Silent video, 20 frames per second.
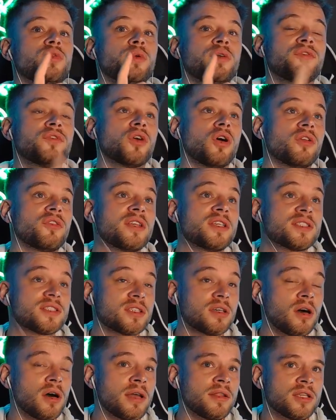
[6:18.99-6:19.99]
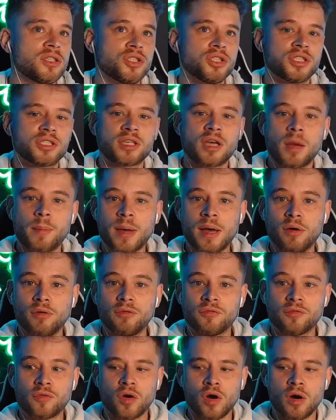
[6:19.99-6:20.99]
We've got this guy that's just come out
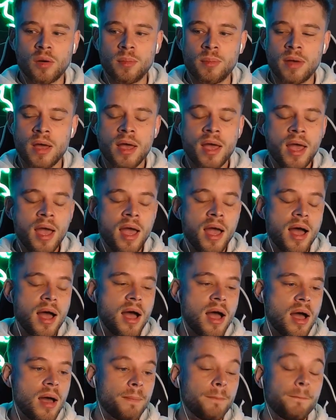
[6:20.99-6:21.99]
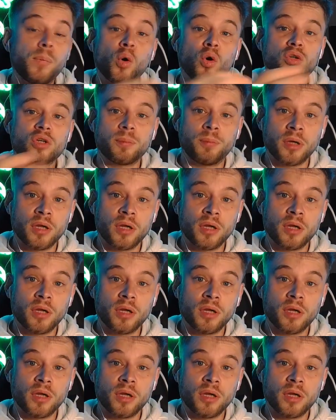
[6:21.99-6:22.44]
from the Border